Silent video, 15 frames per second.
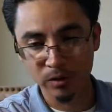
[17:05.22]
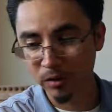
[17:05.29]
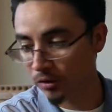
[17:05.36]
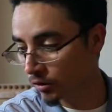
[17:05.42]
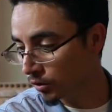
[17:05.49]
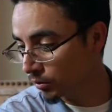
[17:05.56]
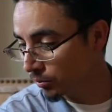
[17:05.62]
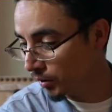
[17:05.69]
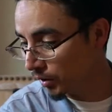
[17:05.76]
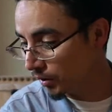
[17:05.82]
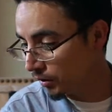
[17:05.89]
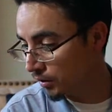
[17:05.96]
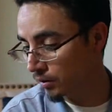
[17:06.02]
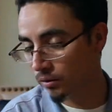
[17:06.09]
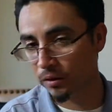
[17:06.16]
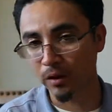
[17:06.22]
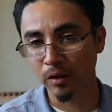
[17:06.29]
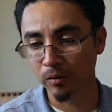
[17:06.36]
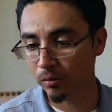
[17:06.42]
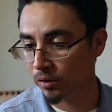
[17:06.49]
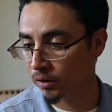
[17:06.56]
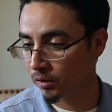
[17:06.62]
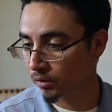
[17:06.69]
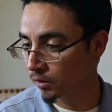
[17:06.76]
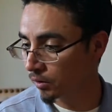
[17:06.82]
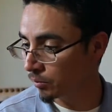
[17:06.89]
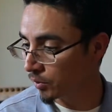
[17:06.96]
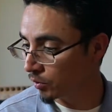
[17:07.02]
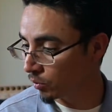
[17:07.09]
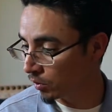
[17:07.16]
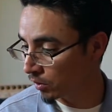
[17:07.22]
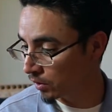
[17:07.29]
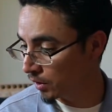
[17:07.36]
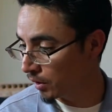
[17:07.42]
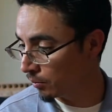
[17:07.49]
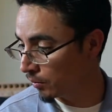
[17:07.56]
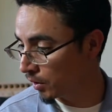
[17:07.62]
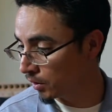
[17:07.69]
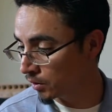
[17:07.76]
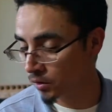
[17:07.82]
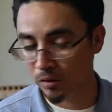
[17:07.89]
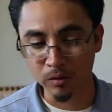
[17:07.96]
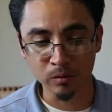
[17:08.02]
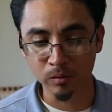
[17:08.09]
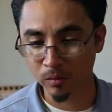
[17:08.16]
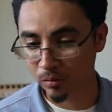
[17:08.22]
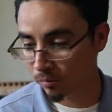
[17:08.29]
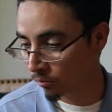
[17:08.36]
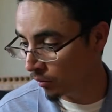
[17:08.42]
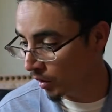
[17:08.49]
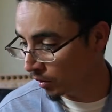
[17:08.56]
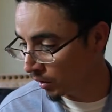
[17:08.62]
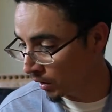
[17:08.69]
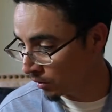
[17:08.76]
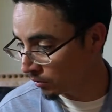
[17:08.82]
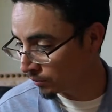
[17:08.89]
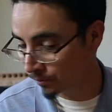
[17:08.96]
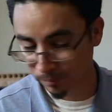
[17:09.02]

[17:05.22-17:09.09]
it's too big, and I don't think they're going to be worth that much to mail out.